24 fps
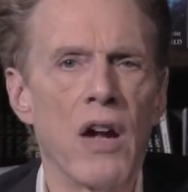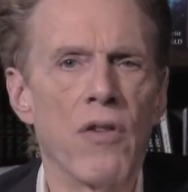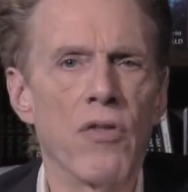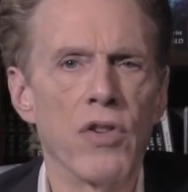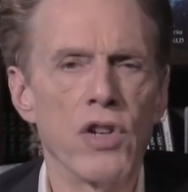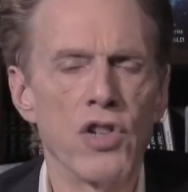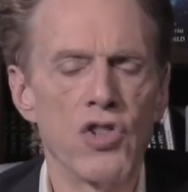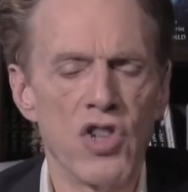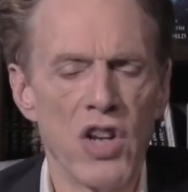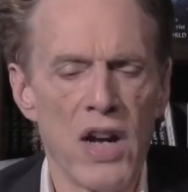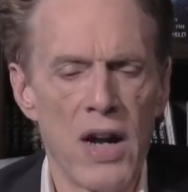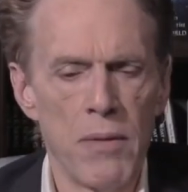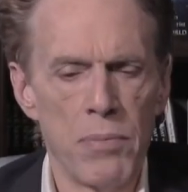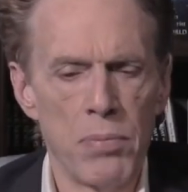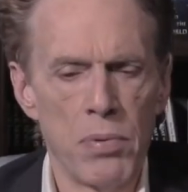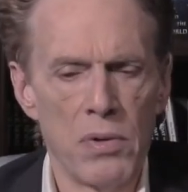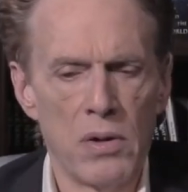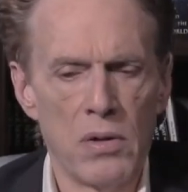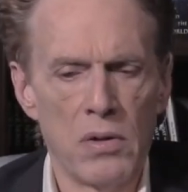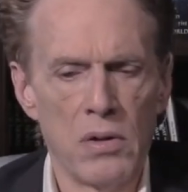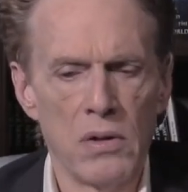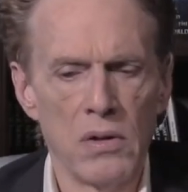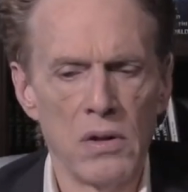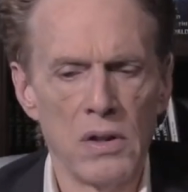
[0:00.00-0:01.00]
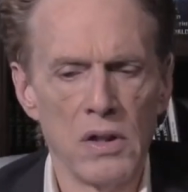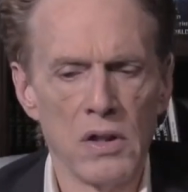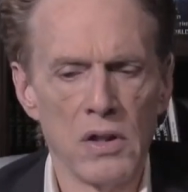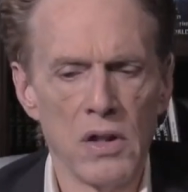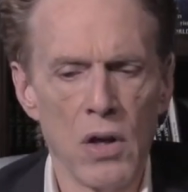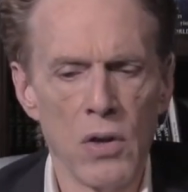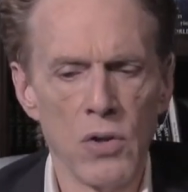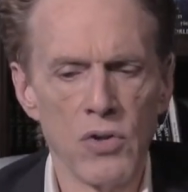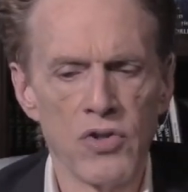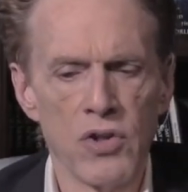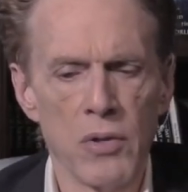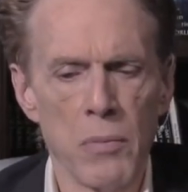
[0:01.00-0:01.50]
Calvary Chapel in
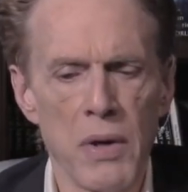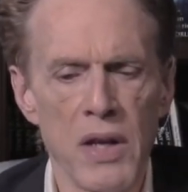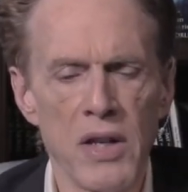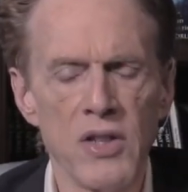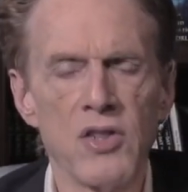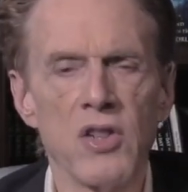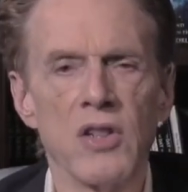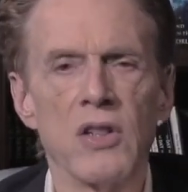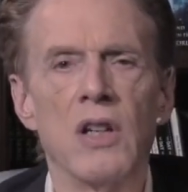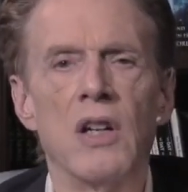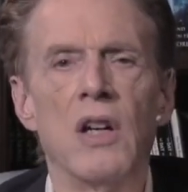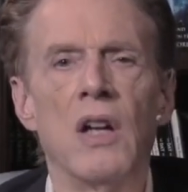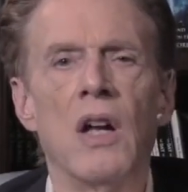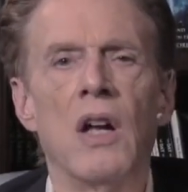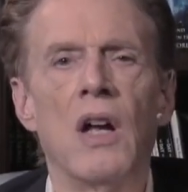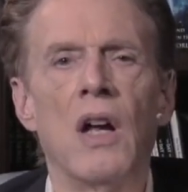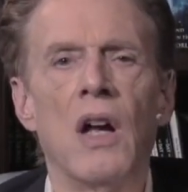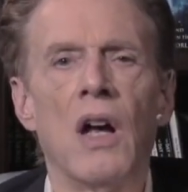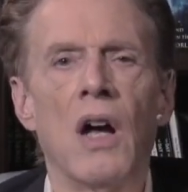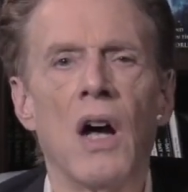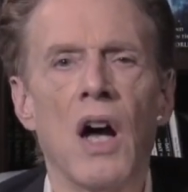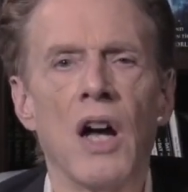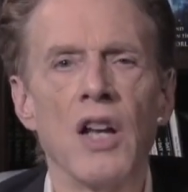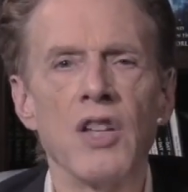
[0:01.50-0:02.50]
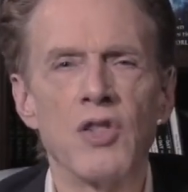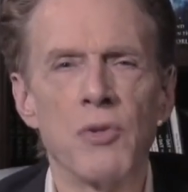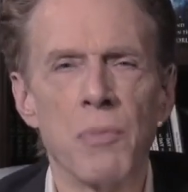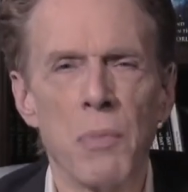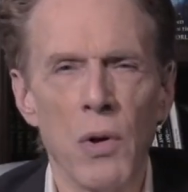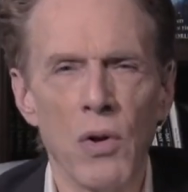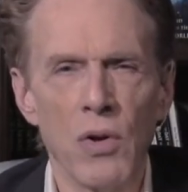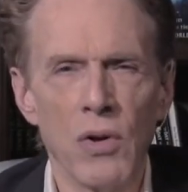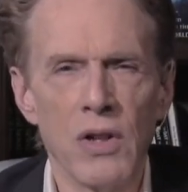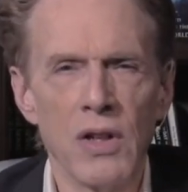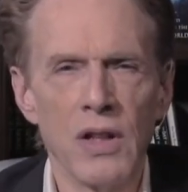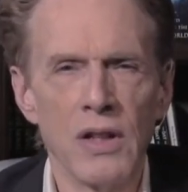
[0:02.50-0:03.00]
Costa Mesa. I
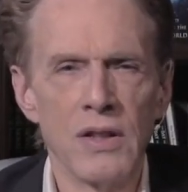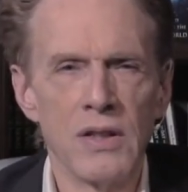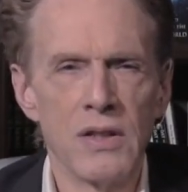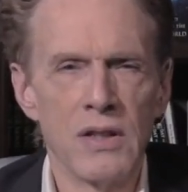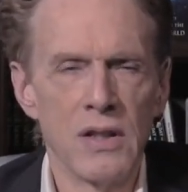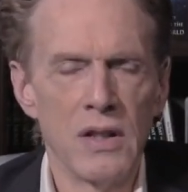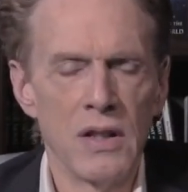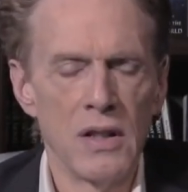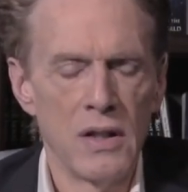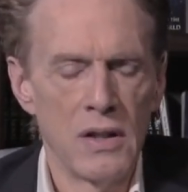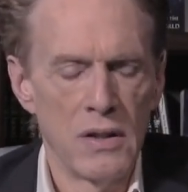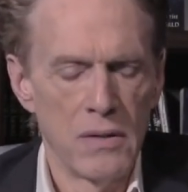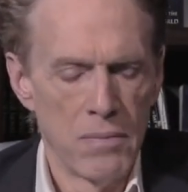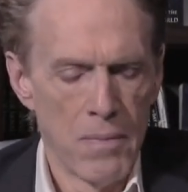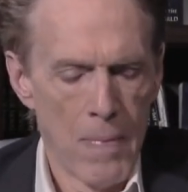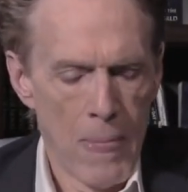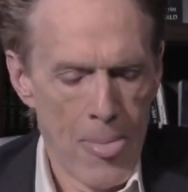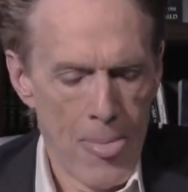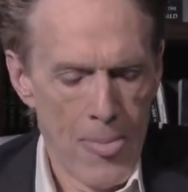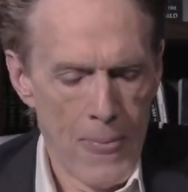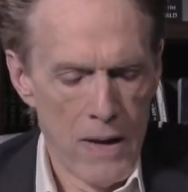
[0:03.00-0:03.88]
spoke at a